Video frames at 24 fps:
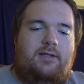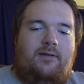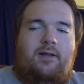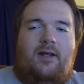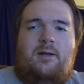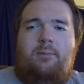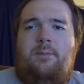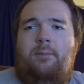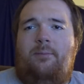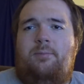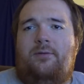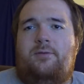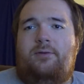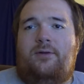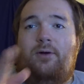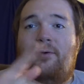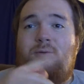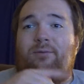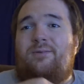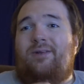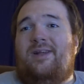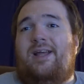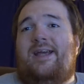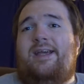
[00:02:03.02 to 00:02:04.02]
A lot of people
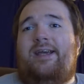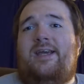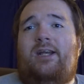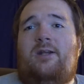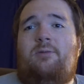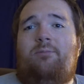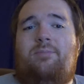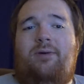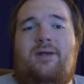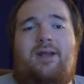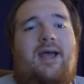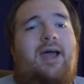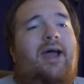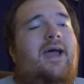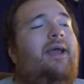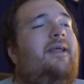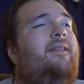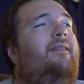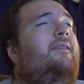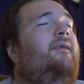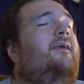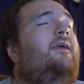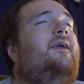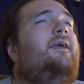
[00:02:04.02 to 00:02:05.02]
don't like it, but I
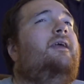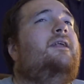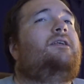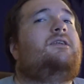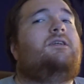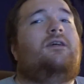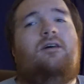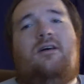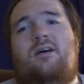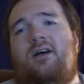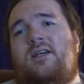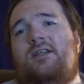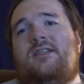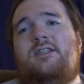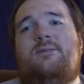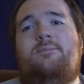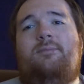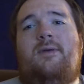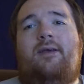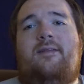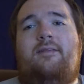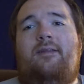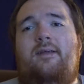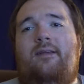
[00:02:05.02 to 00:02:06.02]
think it's
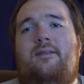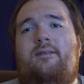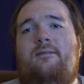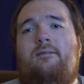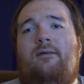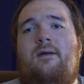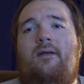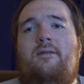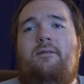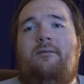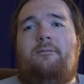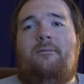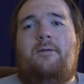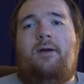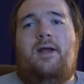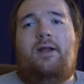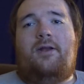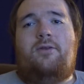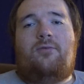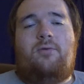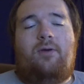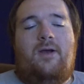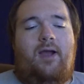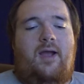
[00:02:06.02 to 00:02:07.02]
awesome. I think they're on the
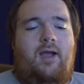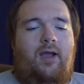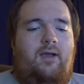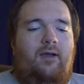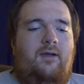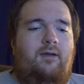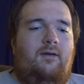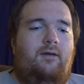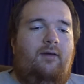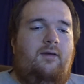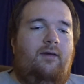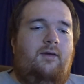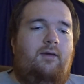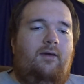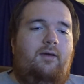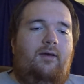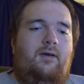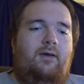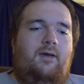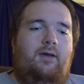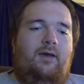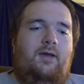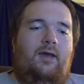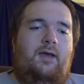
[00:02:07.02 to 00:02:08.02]
right track.
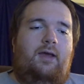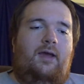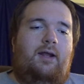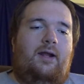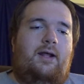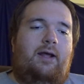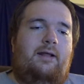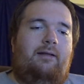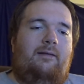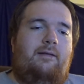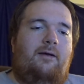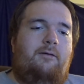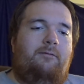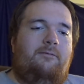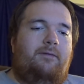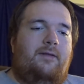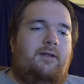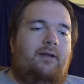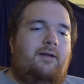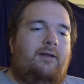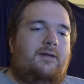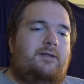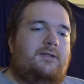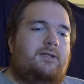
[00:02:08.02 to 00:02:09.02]
And I love
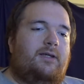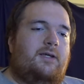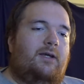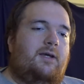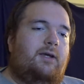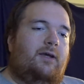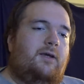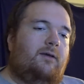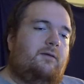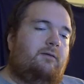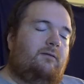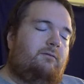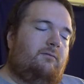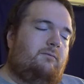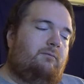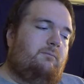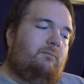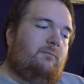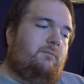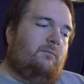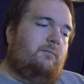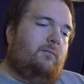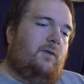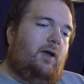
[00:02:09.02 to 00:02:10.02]
that it's a,
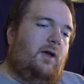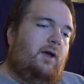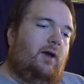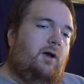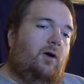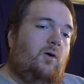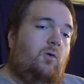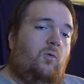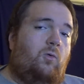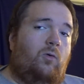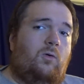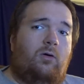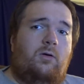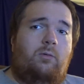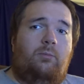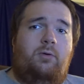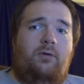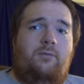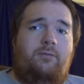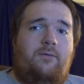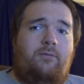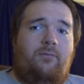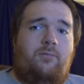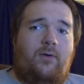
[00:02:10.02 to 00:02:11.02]
a horror
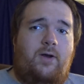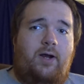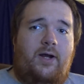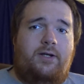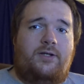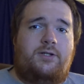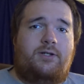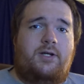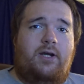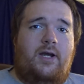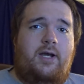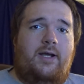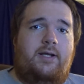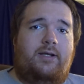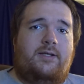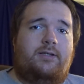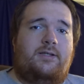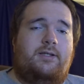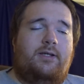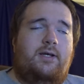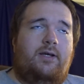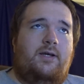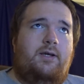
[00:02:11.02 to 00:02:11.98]
movie franchise